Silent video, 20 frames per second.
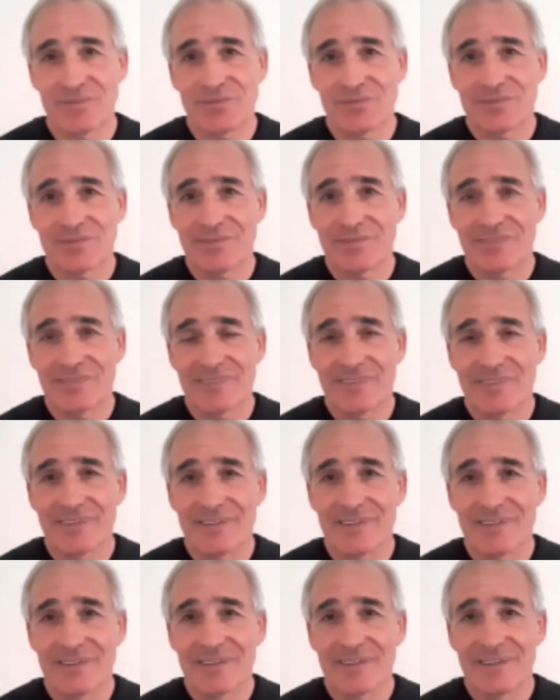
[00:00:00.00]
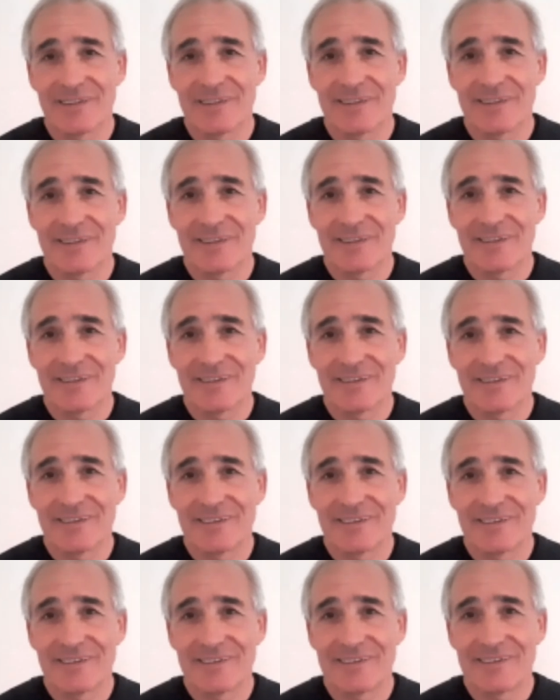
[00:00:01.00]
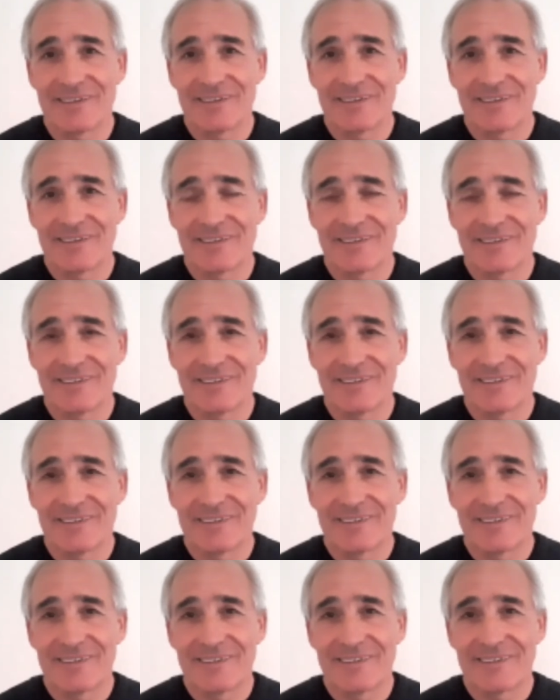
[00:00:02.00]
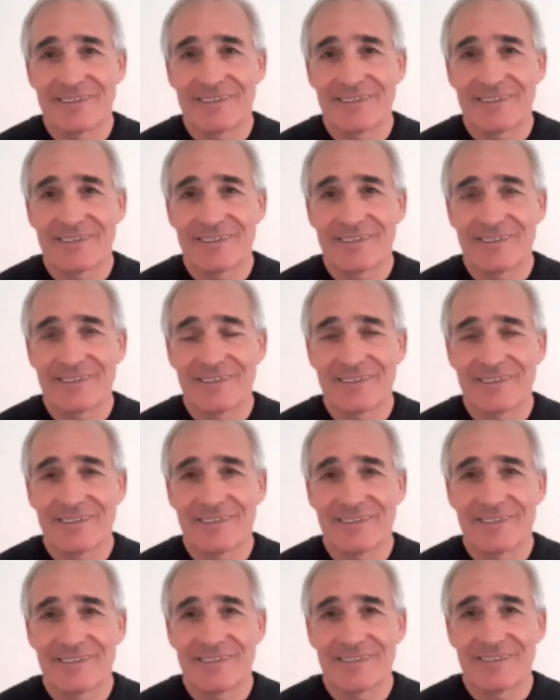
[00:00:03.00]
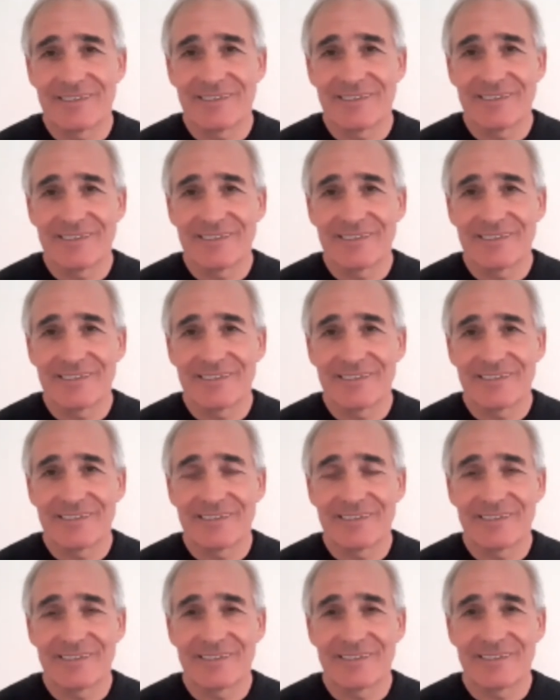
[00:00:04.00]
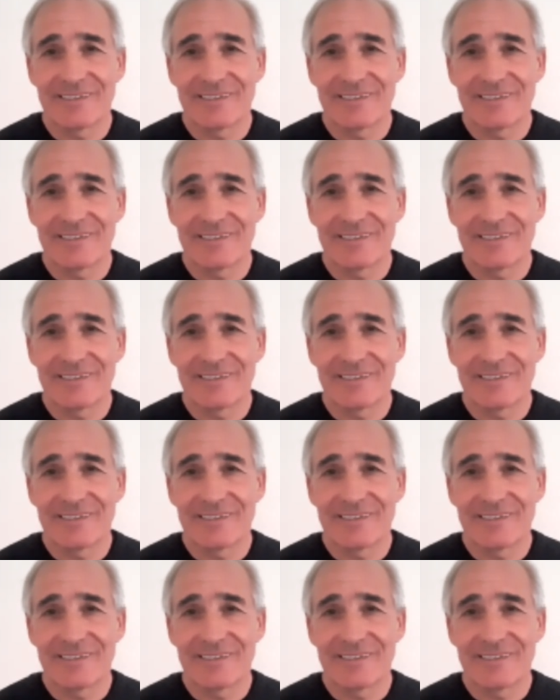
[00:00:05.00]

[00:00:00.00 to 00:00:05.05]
No one is speaking in this clip.